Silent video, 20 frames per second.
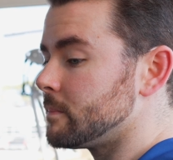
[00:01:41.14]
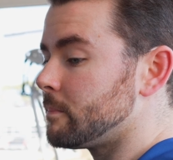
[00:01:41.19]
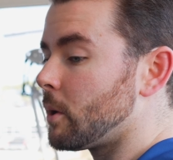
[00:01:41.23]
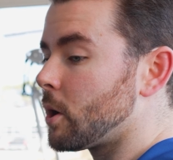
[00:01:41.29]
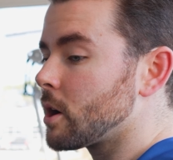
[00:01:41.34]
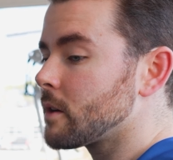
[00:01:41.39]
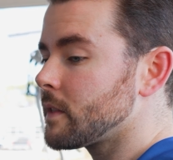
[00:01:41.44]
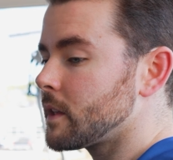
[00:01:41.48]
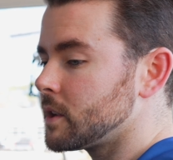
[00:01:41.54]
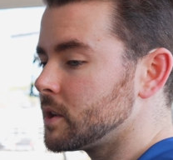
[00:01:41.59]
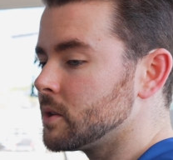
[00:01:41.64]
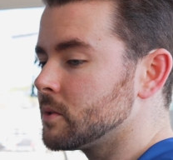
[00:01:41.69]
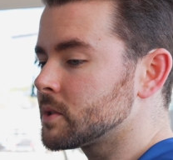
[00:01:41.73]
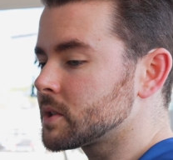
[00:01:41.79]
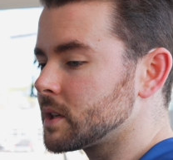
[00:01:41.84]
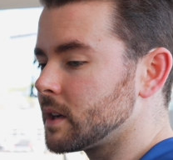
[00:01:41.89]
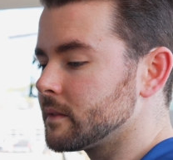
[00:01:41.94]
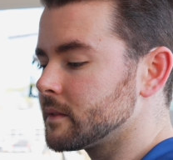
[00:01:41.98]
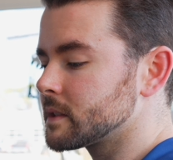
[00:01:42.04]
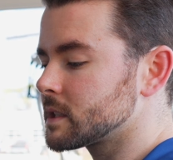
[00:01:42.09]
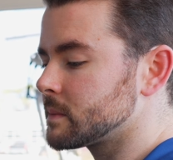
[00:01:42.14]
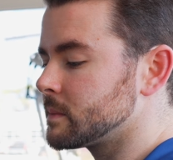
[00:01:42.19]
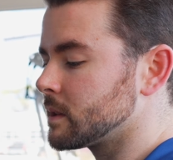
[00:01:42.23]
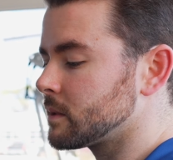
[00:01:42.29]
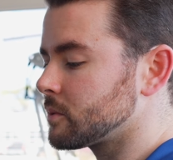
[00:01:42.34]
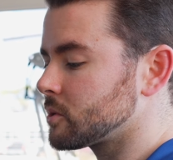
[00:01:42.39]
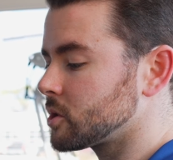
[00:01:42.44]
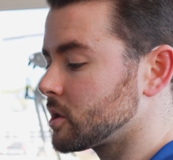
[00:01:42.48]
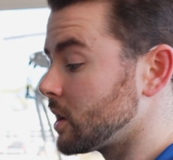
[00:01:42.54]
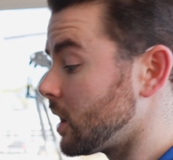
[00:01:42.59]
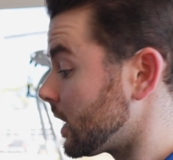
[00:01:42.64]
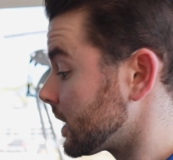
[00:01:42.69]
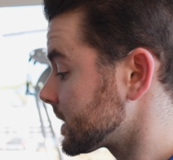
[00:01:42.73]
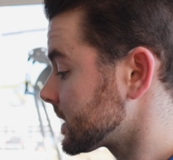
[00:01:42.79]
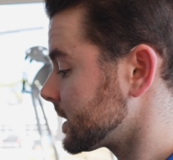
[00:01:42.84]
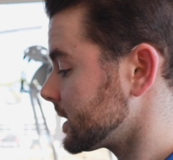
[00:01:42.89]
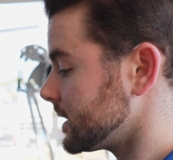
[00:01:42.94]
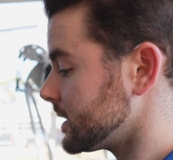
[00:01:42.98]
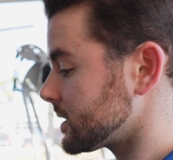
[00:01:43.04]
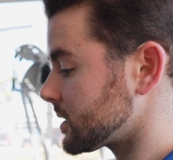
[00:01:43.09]
bar they used on the Smith machine
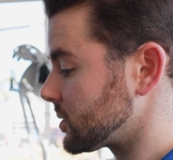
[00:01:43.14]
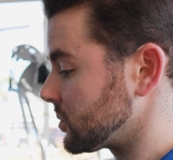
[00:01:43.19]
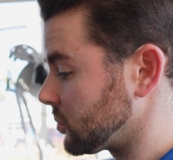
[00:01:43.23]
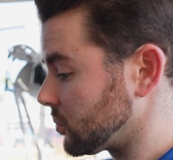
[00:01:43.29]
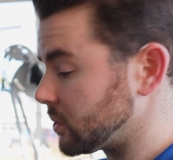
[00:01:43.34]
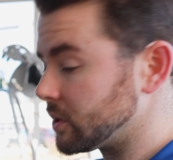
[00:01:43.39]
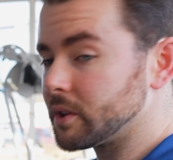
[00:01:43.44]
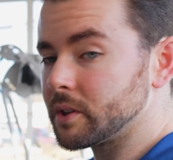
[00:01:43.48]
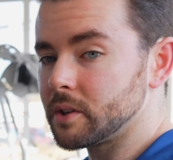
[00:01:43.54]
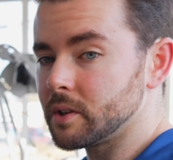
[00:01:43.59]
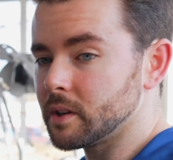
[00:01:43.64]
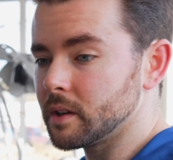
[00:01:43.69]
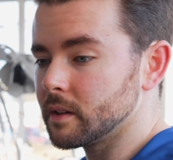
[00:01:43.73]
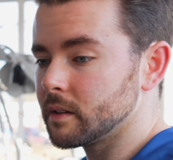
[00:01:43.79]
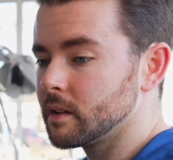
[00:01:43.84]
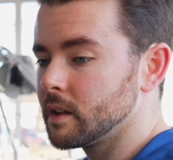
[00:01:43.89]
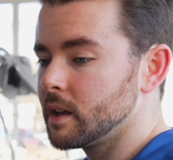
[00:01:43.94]
honestly is really good.